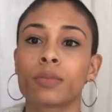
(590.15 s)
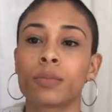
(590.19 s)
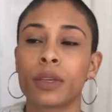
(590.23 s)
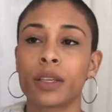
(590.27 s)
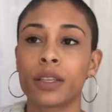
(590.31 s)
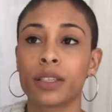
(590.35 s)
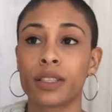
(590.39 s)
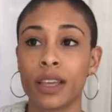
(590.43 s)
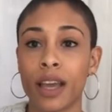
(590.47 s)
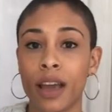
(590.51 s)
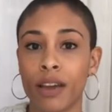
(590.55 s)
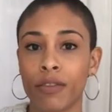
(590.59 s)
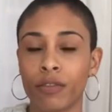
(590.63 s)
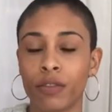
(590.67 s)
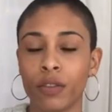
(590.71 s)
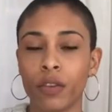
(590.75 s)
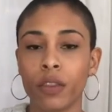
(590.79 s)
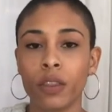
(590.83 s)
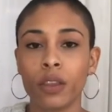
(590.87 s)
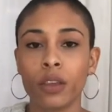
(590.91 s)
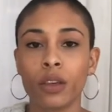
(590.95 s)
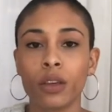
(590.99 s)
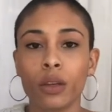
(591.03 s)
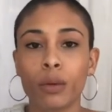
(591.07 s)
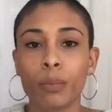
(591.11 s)
because they have
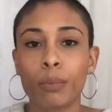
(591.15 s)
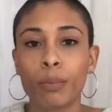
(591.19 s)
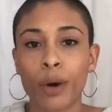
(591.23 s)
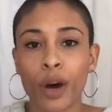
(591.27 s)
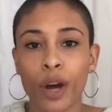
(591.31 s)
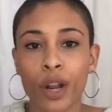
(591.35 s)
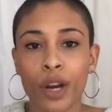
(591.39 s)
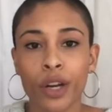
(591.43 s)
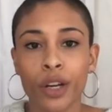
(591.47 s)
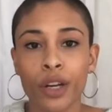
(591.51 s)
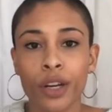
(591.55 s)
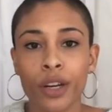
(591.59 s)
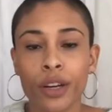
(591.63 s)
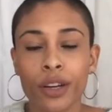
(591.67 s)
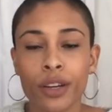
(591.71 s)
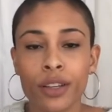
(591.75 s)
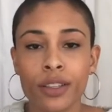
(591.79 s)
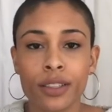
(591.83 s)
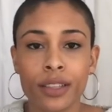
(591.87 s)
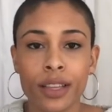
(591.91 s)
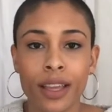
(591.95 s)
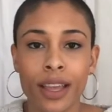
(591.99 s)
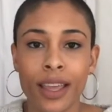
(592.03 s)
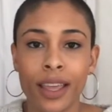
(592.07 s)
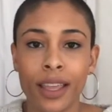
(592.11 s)
really good
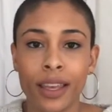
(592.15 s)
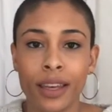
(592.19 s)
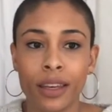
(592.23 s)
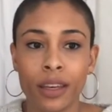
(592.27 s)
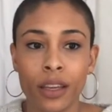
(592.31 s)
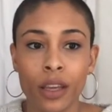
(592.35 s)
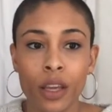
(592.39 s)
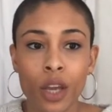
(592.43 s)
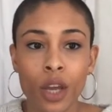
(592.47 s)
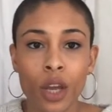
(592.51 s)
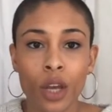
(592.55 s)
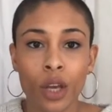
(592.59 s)
butters, and